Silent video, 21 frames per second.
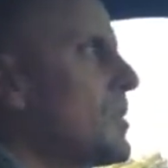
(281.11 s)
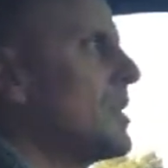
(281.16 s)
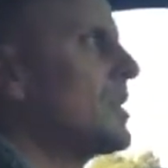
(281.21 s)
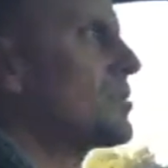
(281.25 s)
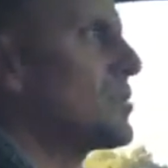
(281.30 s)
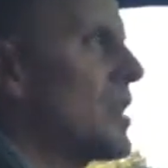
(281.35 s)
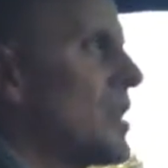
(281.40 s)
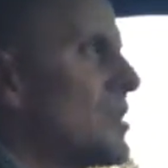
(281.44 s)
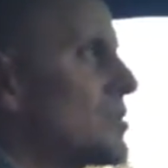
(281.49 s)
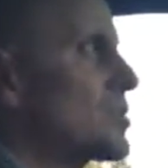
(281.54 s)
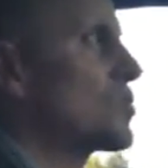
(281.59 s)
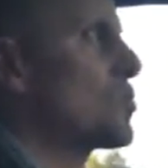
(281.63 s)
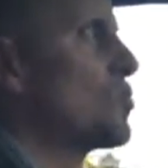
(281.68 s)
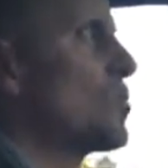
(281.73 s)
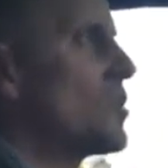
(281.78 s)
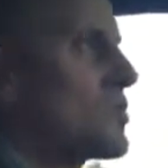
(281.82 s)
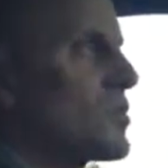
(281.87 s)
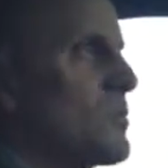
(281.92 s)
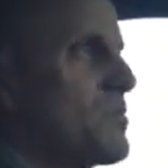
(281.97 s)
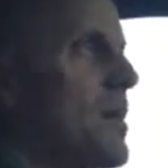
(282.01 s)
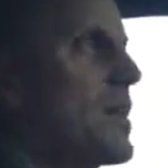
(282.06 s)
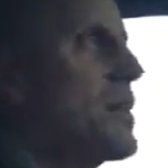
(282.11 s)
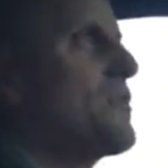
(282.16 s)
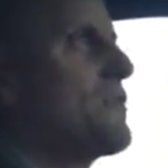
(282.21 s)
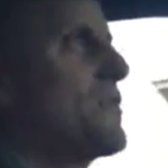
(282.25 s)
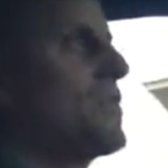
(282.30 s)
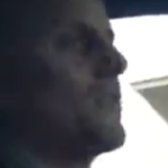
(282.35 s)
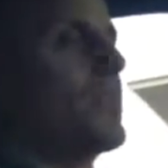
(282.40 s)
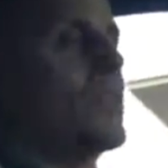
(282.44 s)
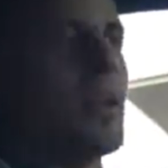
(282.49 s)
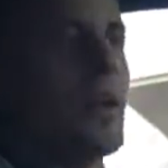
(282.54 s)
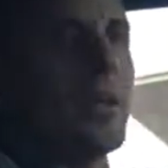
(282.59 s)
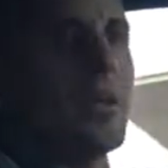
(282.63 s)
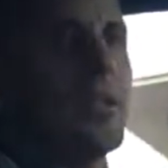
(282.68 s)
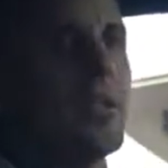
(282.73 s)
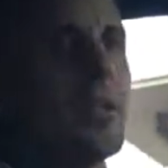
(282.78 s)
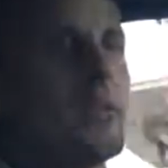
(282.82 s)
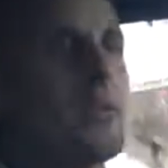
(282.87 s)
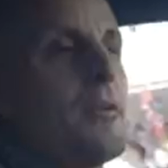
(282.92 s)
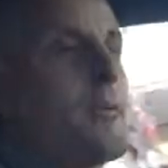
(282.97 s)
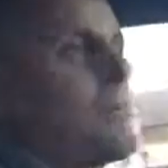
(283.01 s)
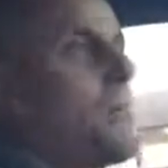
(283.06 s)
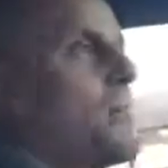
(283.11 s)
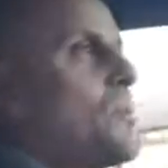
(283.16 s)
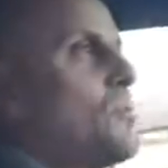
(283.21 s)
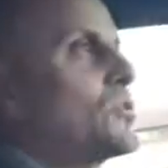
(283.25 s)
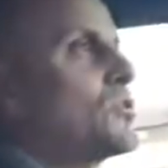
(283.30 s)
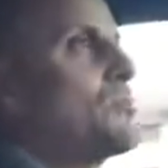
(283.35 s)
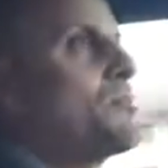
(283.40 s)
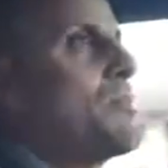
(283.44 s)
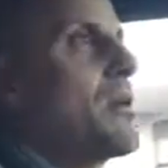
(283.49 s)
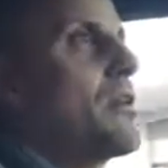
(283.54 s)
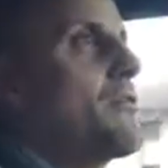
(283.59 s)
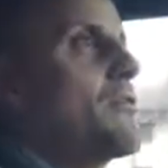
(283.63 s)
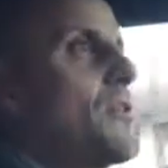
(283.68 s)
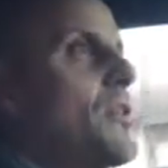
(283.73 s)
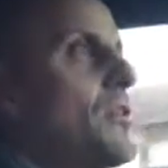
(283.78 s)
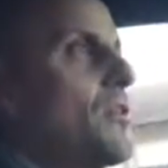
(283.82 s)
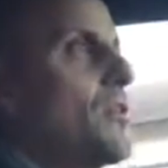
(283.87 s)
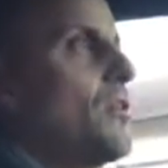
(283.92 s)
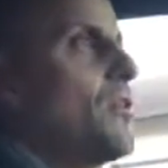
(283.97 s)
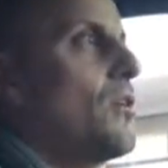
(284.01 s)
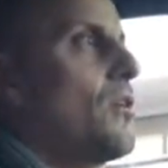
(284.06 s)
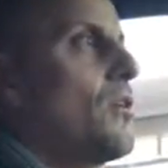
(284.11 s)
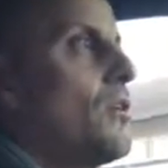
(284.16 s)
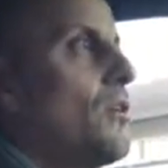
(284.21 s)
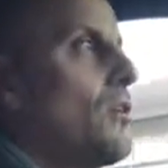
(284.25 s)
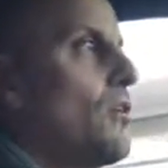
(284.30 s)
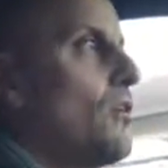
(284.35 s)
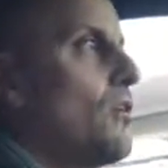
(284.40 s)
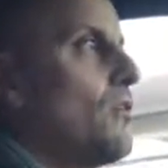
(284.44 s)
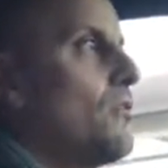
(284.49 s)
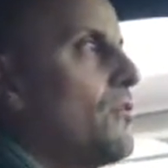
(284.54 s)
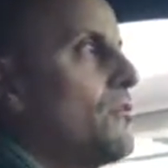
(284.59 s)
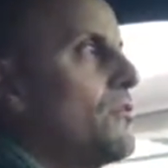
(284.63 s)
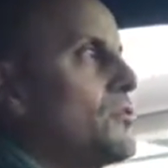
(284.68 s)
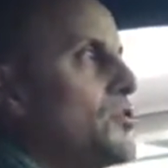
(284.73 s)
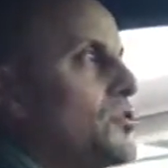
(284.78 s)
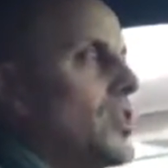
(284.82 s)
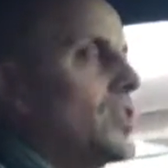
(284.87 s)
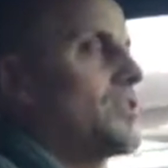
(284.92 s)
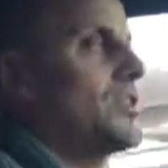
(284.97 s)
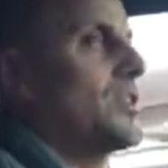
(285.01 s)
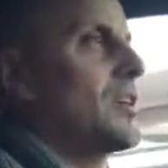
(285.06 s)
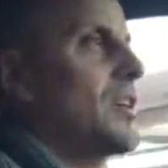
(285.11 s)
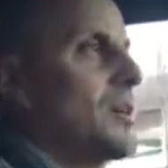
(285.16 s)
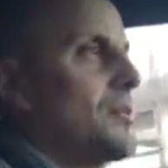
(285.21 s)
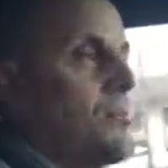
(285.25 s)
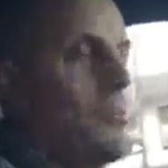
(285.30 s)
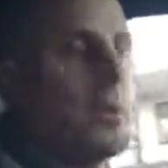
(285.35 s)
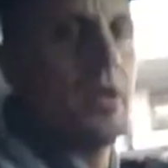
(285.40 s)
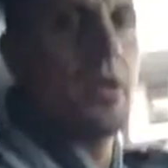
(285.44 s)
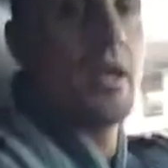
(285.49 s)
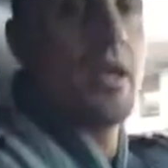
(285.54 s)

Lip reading: So I asked her, so what's the benefit of that? What's the benefit of rejecting him?